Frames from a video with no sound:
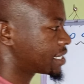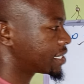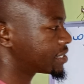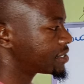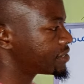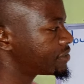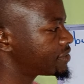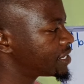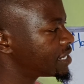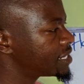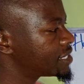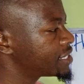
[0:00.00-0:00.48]

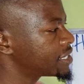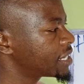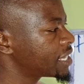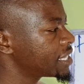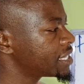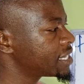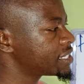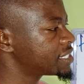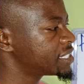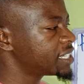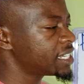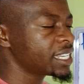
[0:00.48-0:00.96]
700
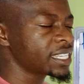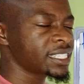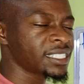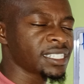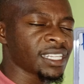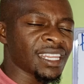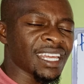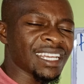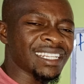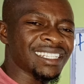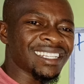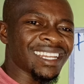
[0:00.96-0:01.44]
Kenyan shillings,
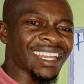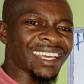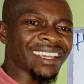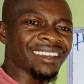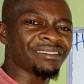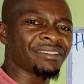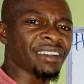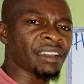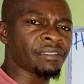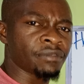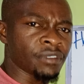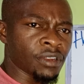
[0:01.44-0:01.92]
that's like
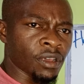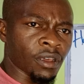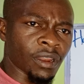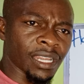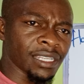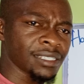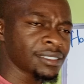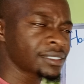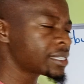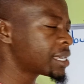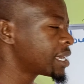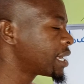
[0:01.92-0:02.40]

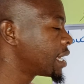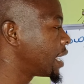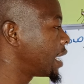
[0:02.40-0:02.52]
$5.